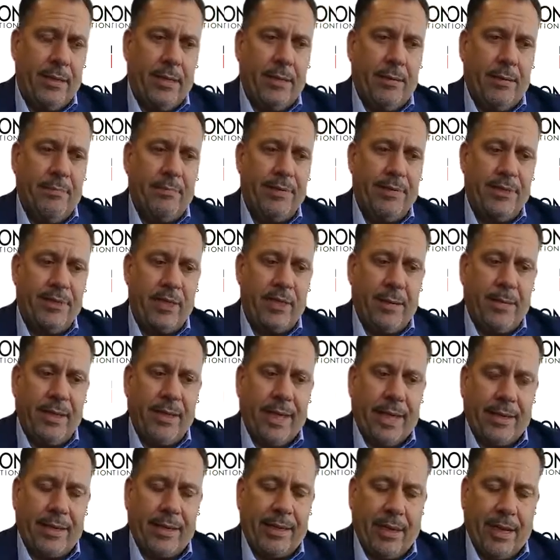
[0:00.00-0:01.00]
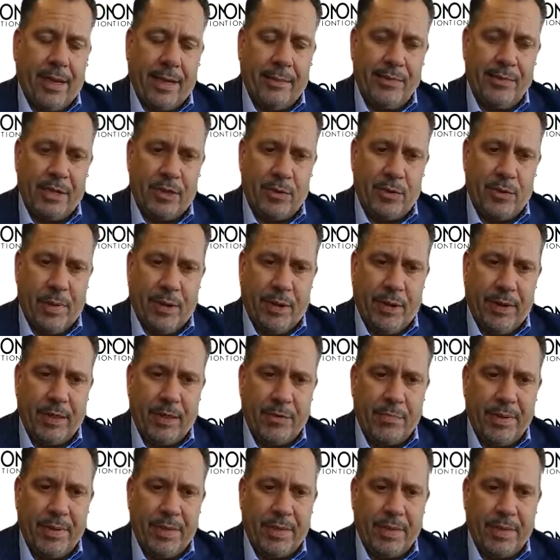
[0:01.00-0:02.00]
some of that claims experience,
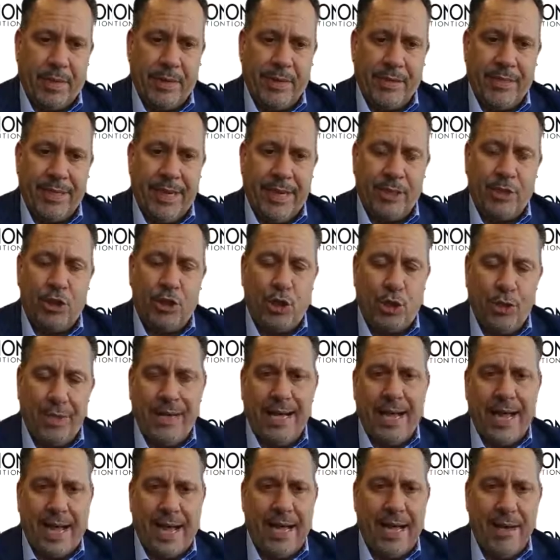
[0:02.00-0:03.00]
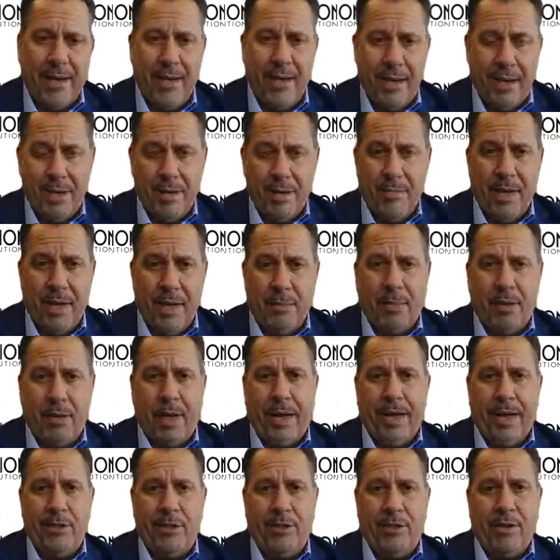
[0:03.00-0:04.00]
because it should not be
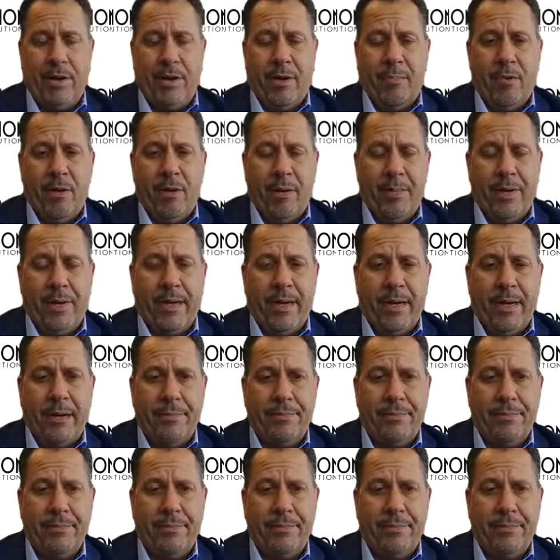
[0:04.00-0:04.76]
applied to your unemployment account.